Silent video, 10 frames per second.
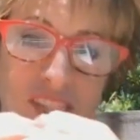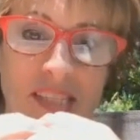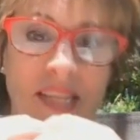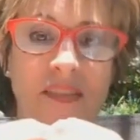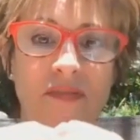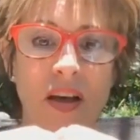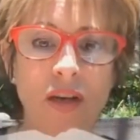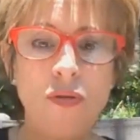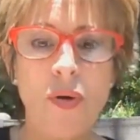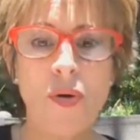It's like
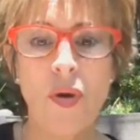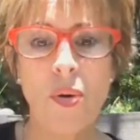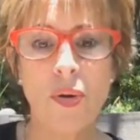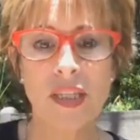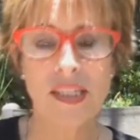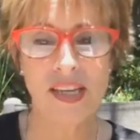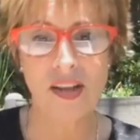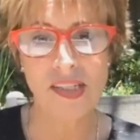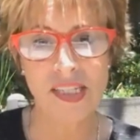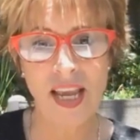Velcro that hold the
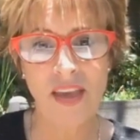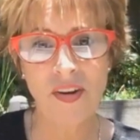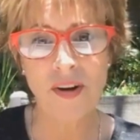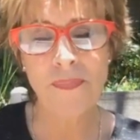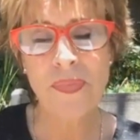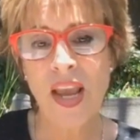cells together.